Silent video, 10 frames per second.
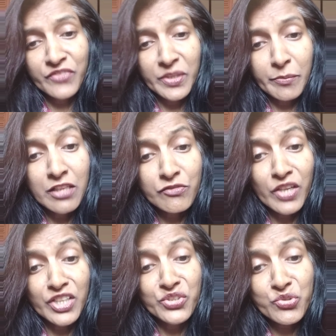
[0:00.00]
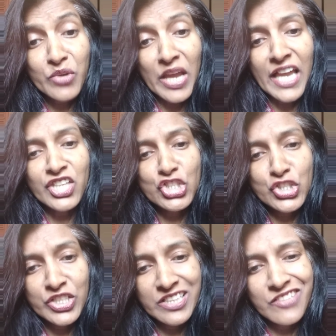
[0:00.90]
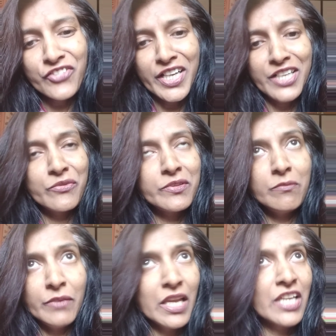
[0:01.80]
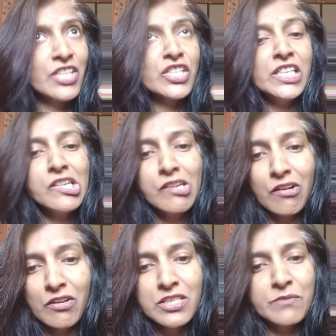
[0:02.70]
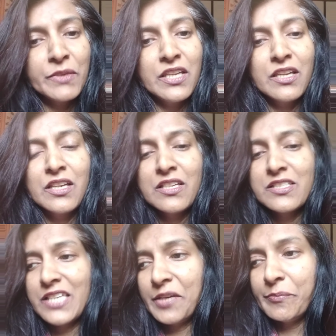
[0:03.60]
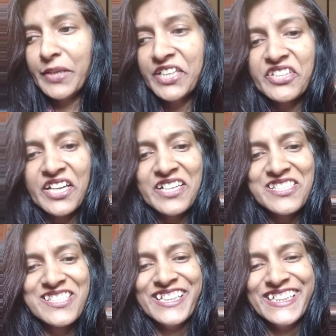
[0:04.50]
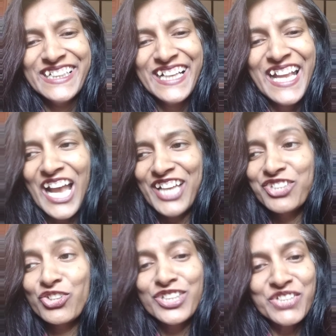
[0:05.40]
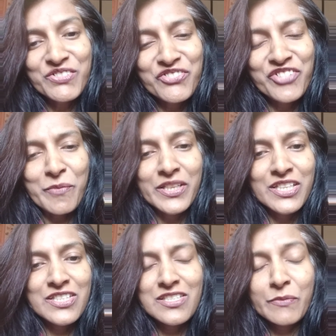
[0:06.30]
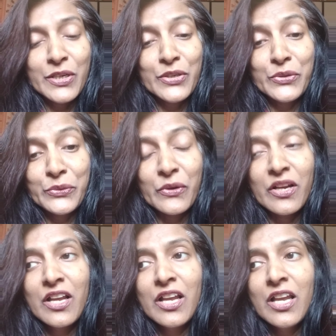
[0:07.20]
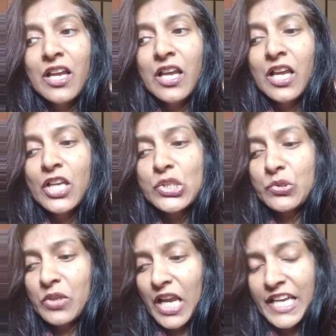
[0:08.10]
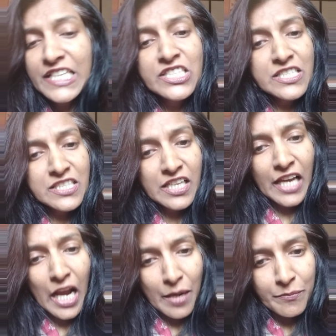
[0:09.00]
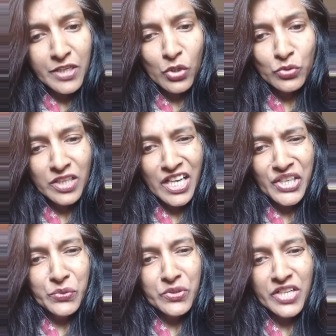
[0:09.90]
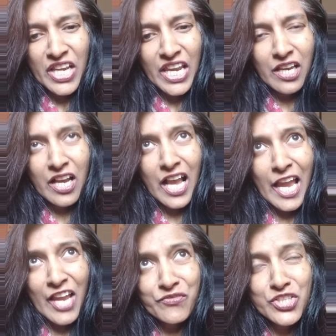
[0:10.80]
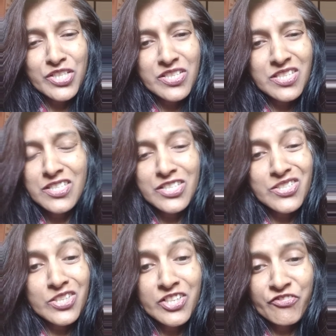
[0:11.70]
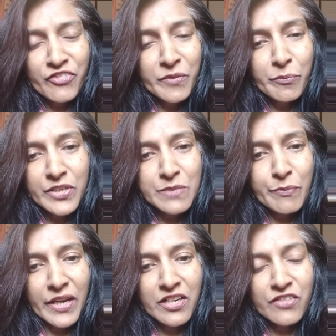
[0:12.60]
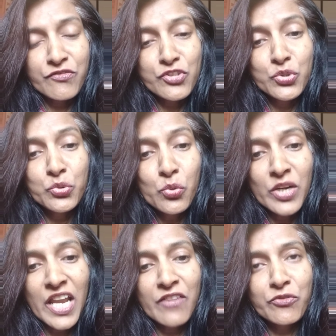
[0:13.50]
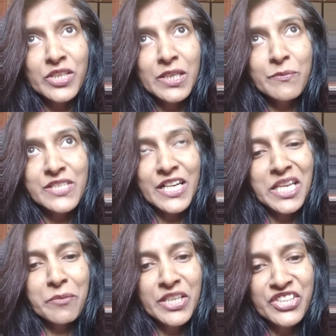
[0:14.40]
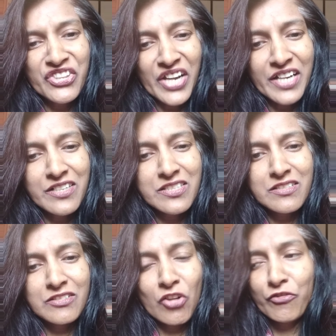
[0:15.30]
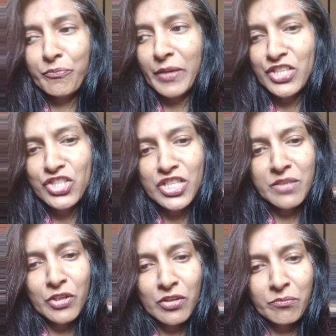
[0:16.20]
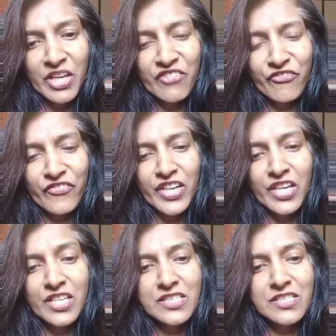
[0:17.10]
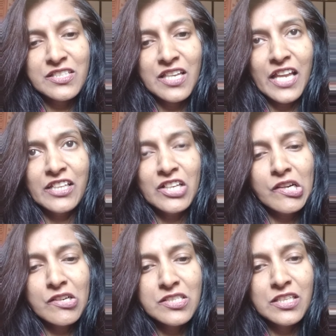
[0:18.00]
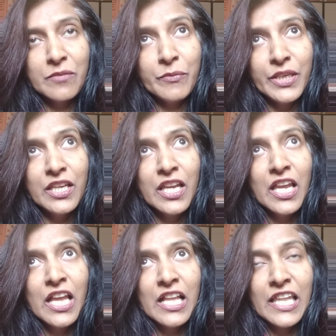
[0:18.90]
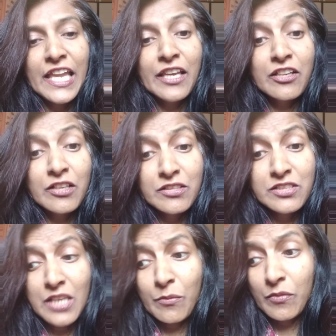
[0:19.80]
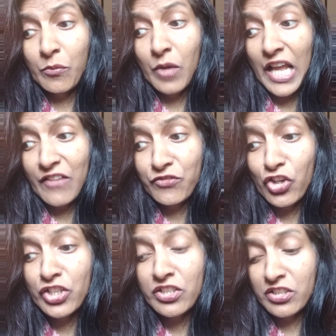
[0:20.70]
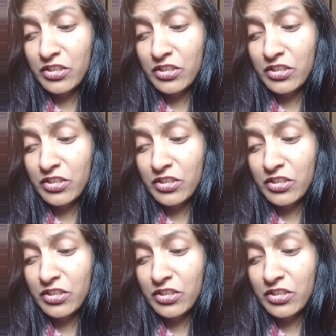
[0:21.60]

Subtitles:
females one, used to actually fight with me, actually curse me, send me threats. I thought they were feminist, but no. So guys, just calm down. It's just a different perspective. So you don't have to keep sending me threats of punching me on my face and cursing me. Like I've got